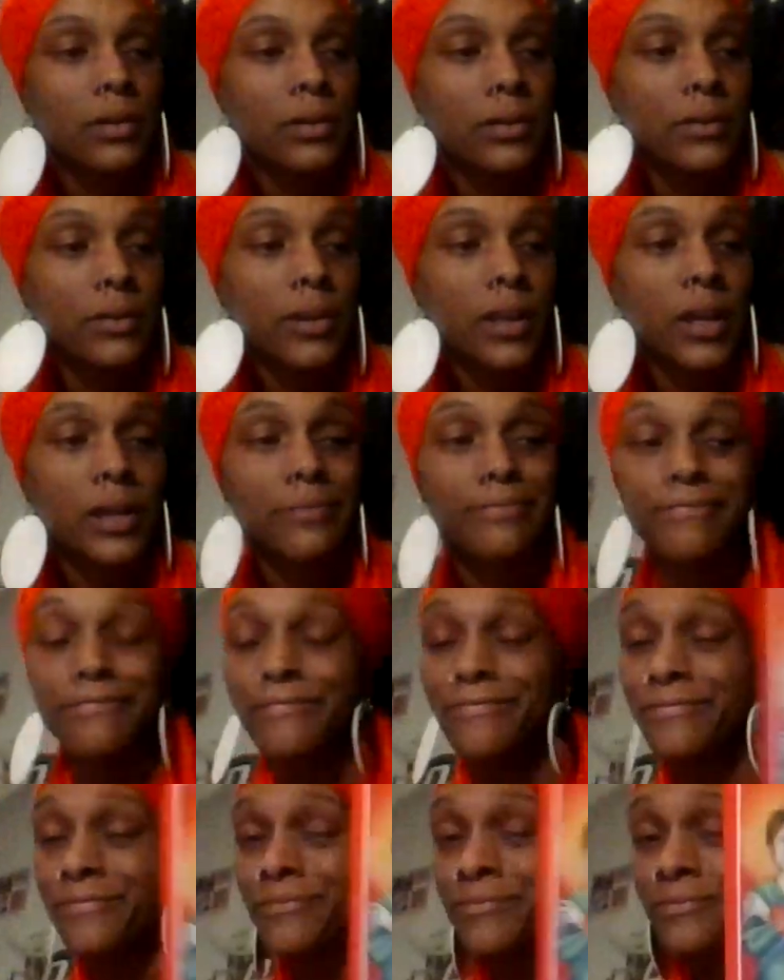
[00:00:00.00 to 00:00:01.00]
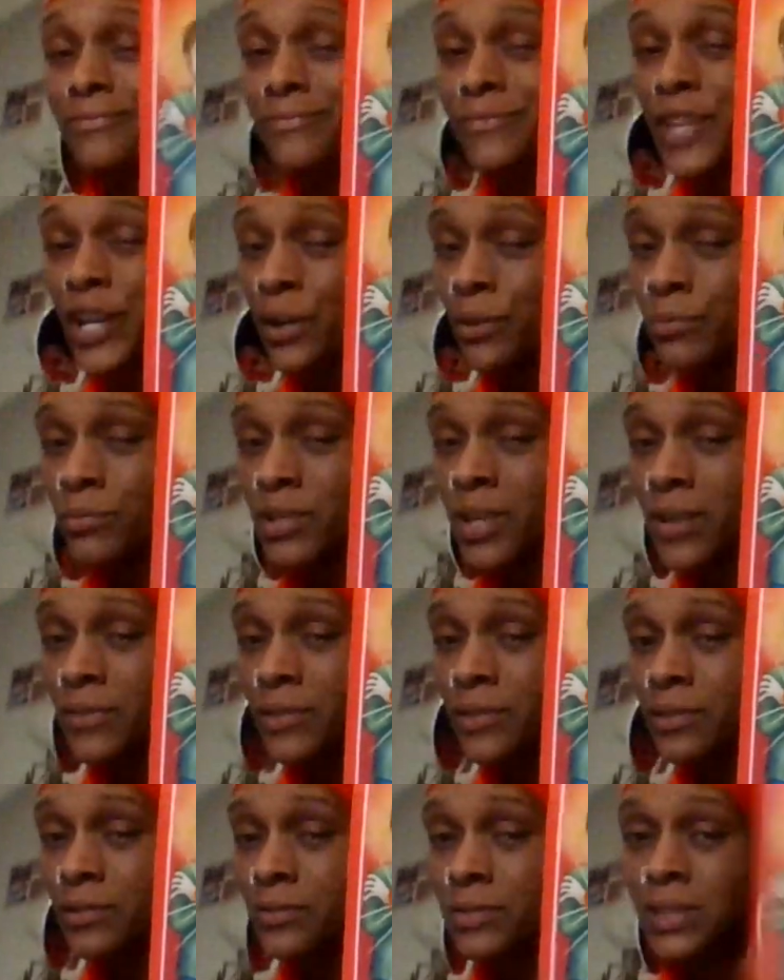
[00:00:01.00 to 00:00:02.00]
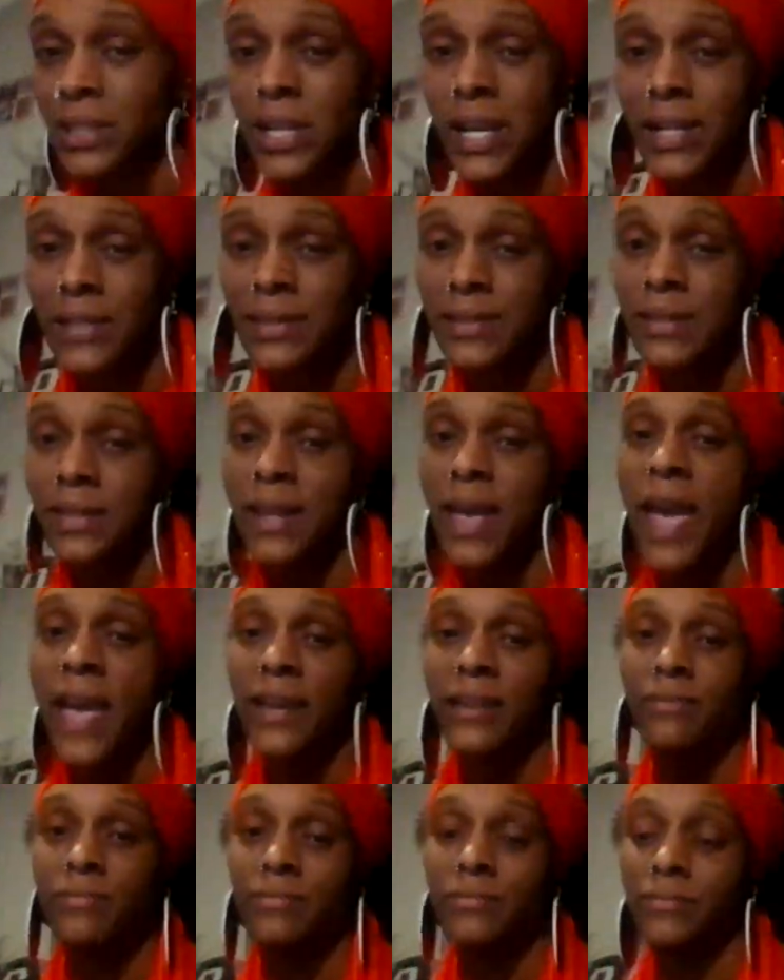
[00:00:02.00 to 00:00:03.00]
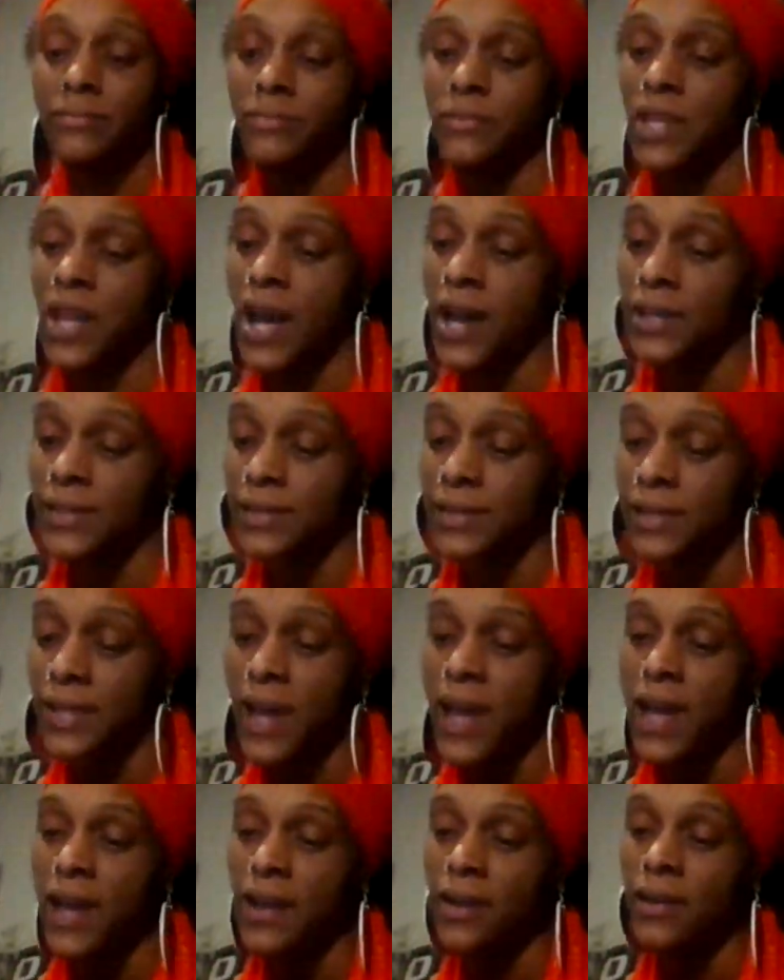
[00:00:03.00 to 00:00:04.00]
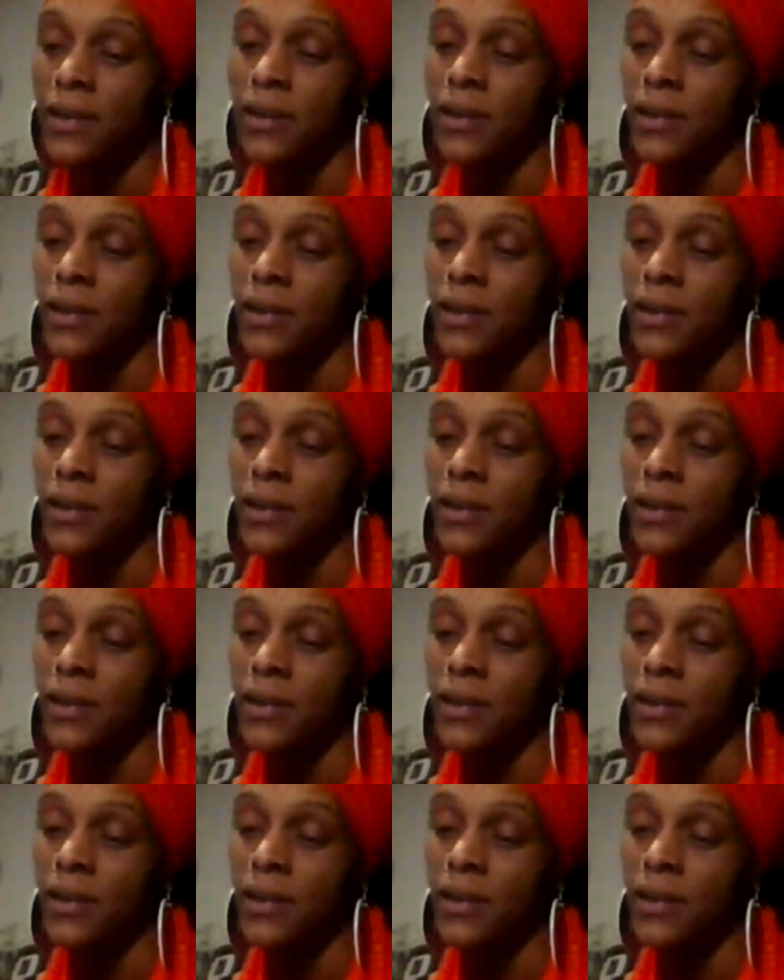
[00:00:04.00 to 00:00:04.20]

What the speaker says: Like, no, devil, not today. Not today.